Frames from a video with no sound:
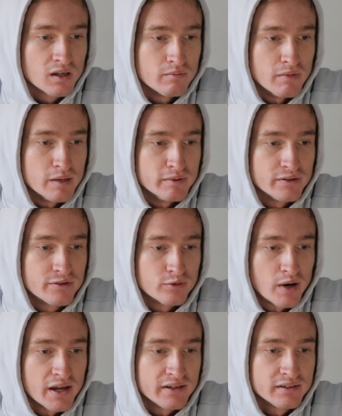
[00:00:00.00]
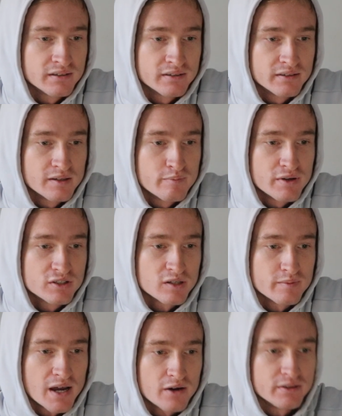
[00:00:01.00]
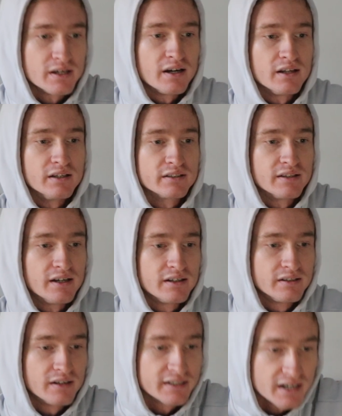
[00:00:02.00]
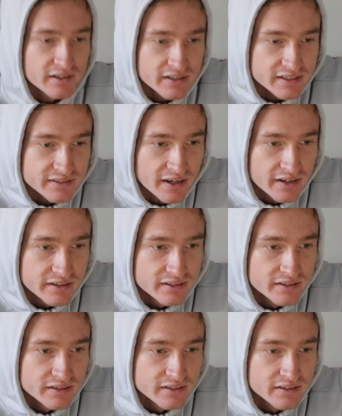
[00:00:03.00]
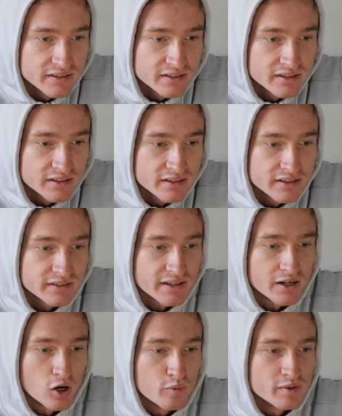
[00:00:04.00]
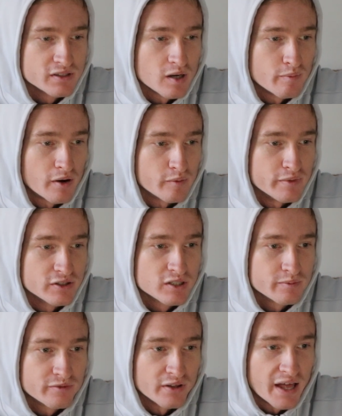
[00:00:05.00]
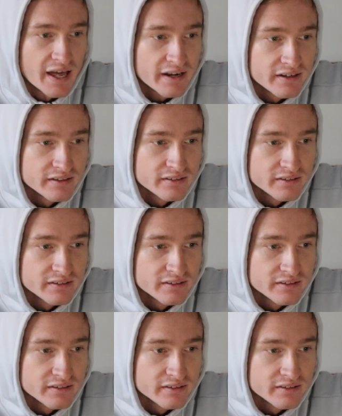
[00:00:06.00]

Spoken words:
Maybe threaten the bishop now. Yeah, I like that. I kind of like that. That opens up our bishop for that.